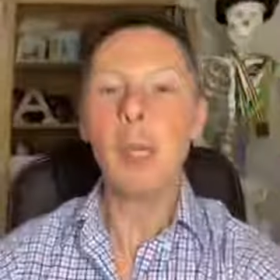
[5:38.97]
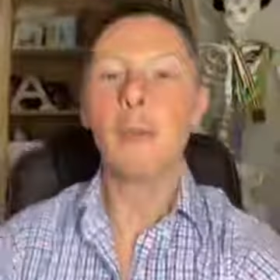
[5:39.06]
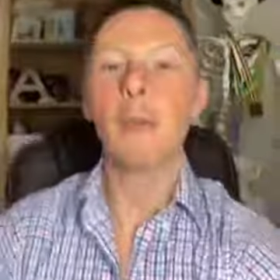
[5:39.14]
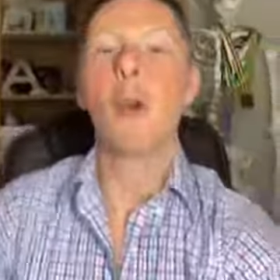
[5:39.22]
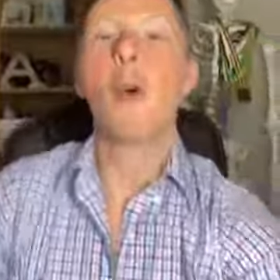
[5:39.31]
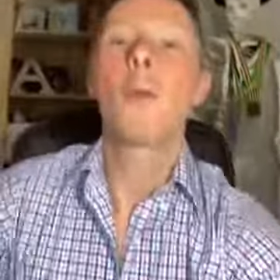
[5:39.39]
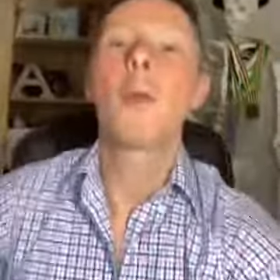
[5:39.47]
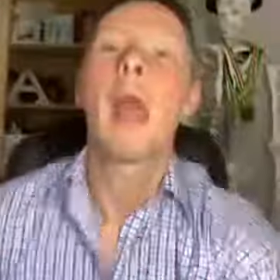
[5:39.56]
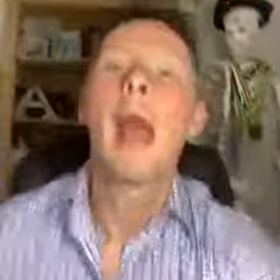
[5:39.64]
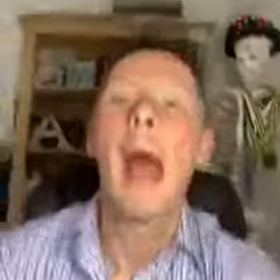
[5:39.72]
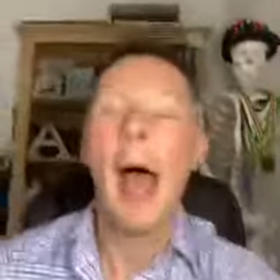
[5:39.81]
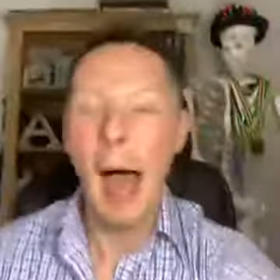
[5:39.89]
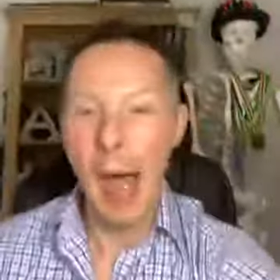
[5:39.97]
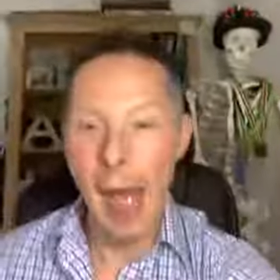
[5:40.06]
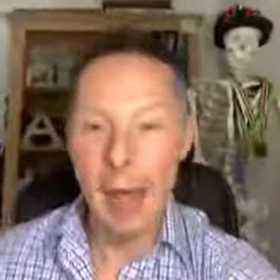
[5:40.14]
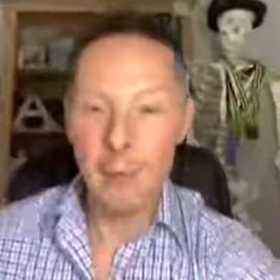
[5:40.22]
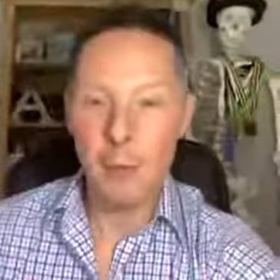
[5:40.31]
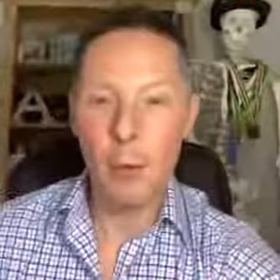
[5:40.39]
So
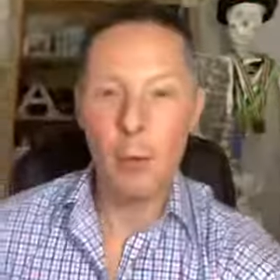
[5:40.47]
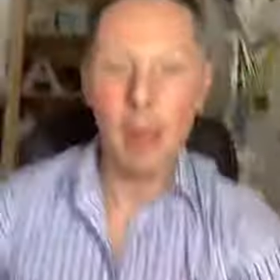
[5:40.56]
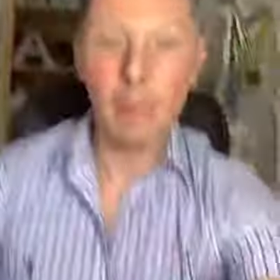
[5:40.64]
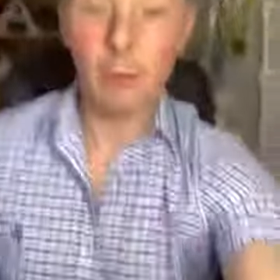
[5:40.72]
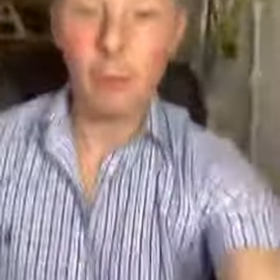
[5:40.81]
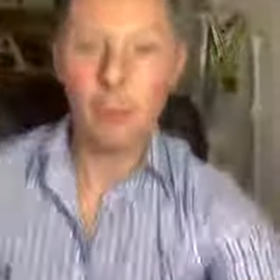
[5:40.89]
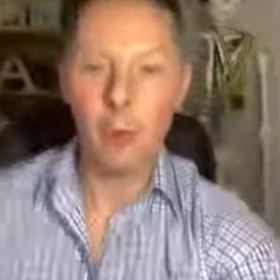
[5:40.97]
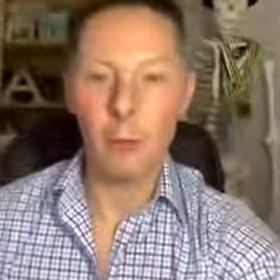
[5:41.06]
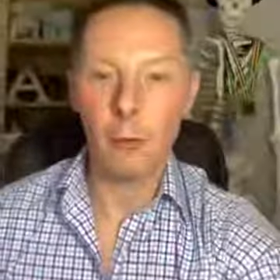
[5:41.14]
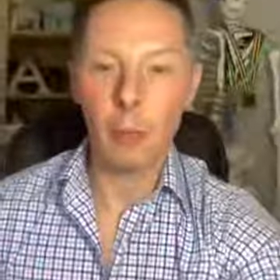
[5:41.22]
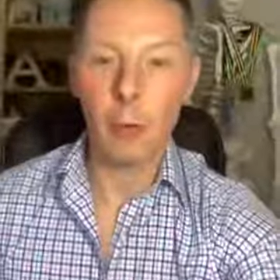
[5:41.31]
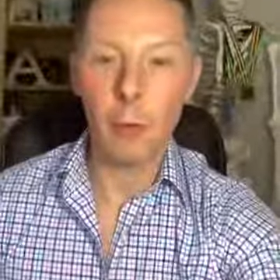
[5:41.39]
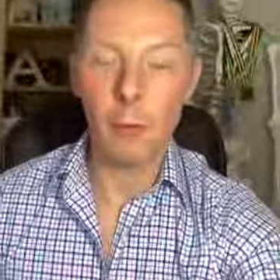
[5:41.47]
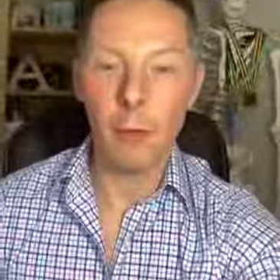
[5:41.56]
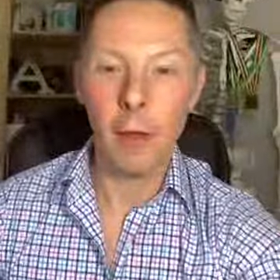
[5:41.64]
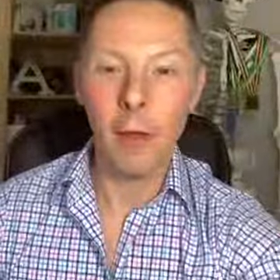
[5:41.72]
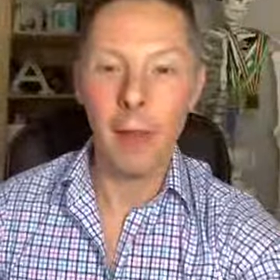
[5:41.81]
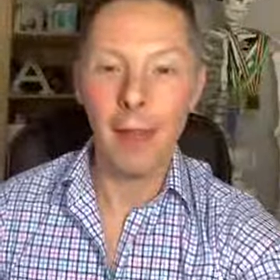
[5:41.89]
as the weather draws
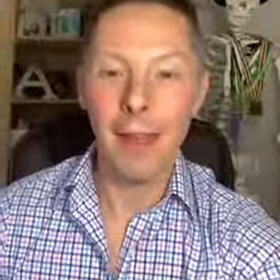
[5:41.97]
closer,